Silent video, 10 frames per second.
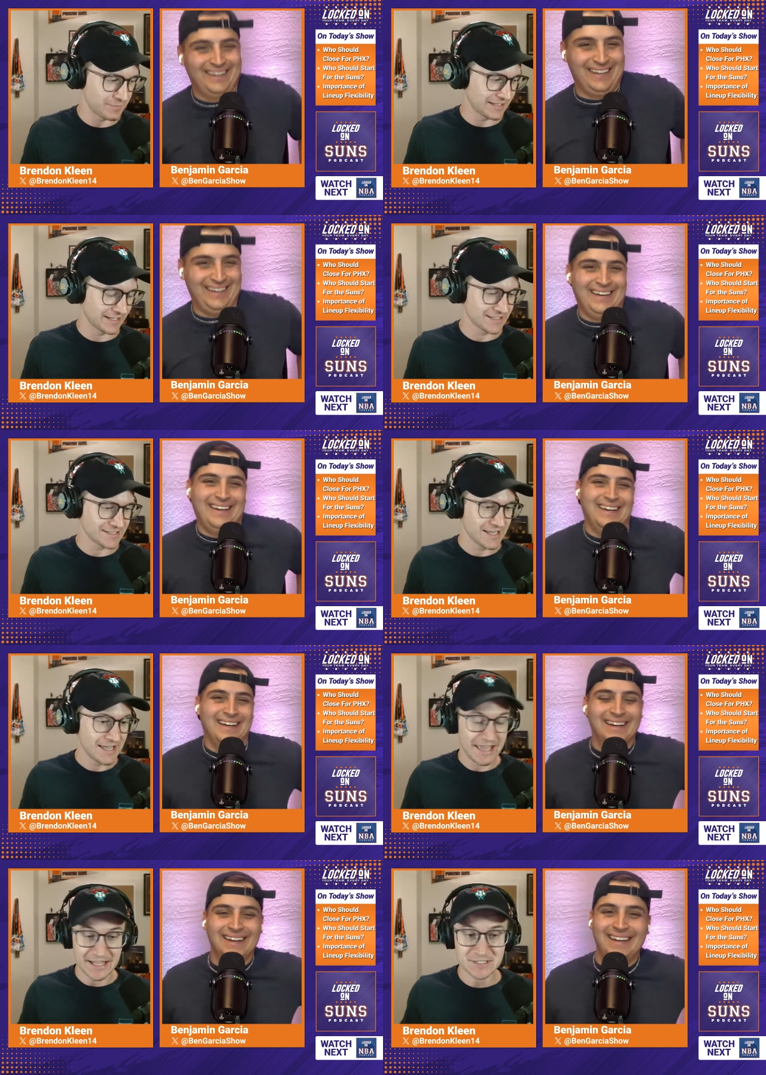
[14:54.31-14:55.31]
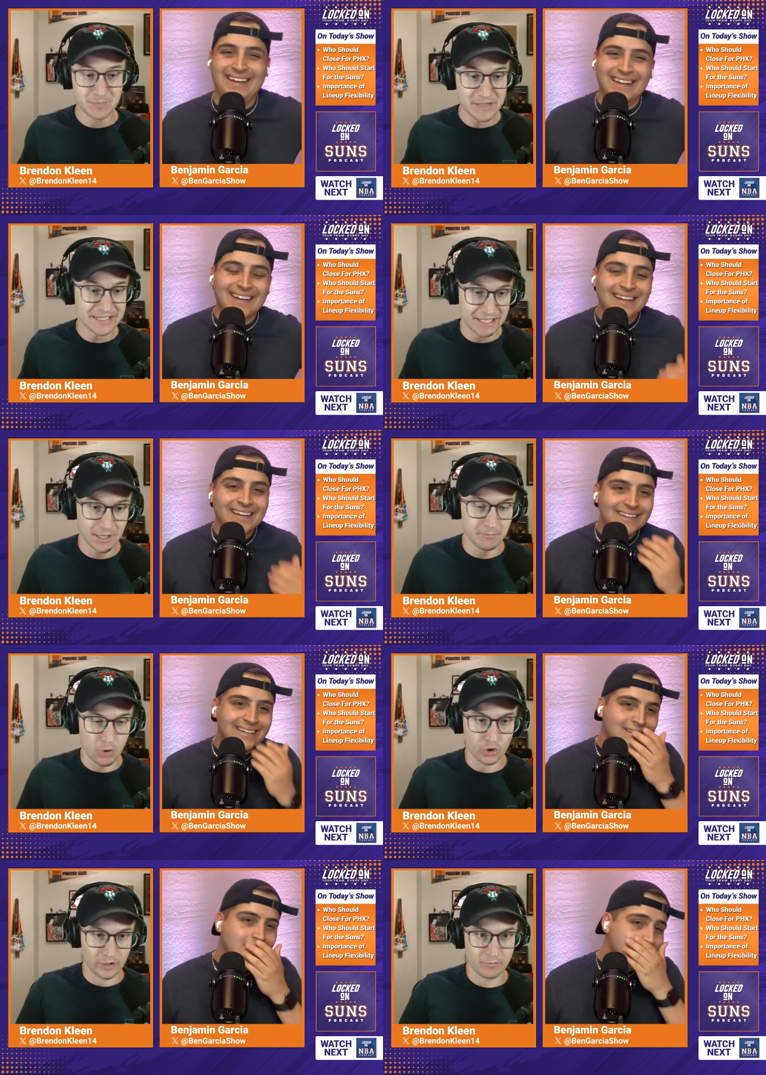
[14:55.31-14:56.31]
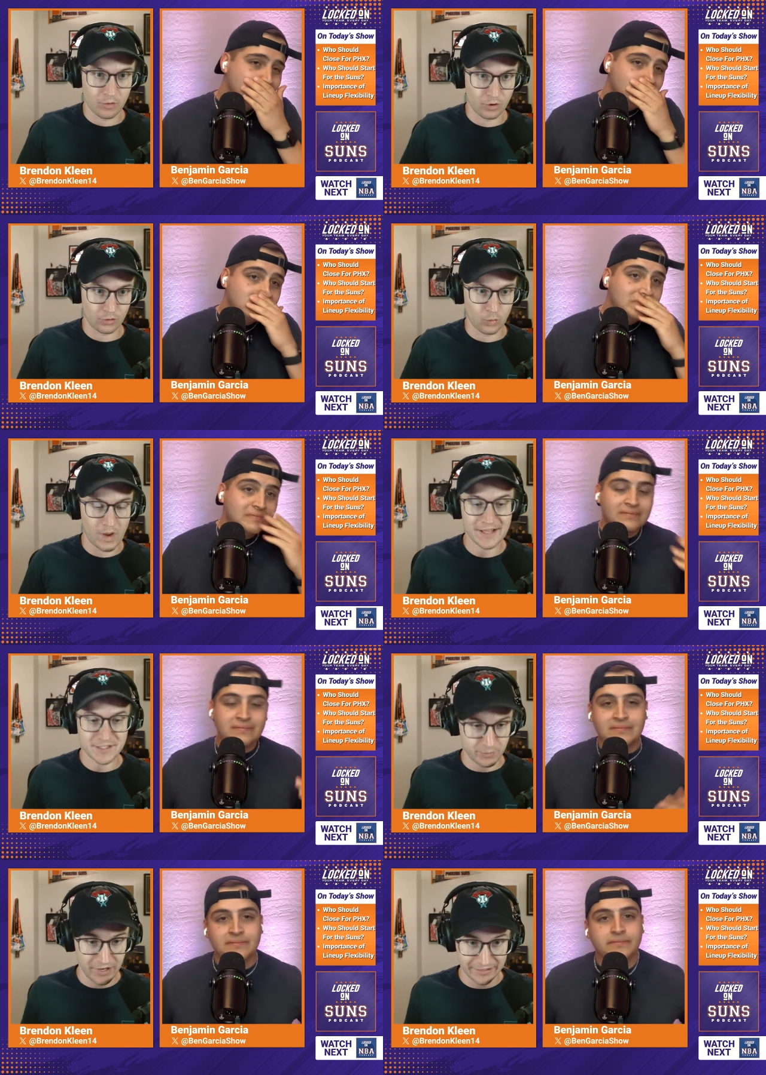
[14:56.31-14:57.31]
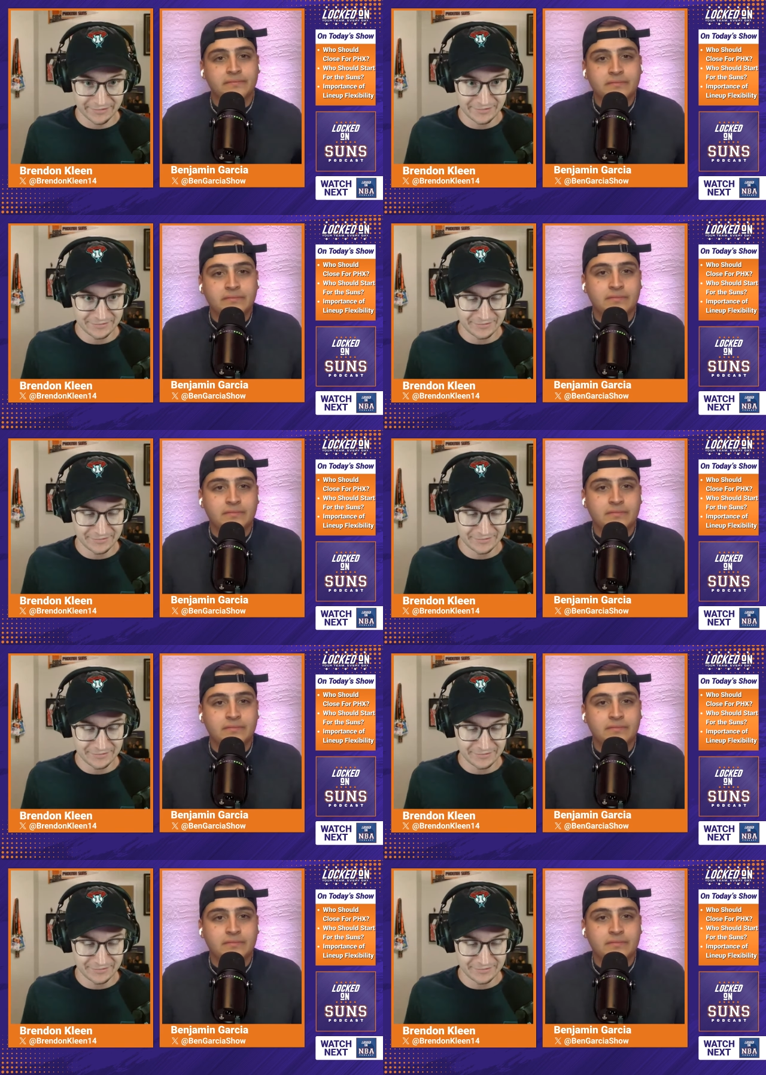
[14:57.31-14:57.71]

Speaker 1: Because it's become more and more widespread.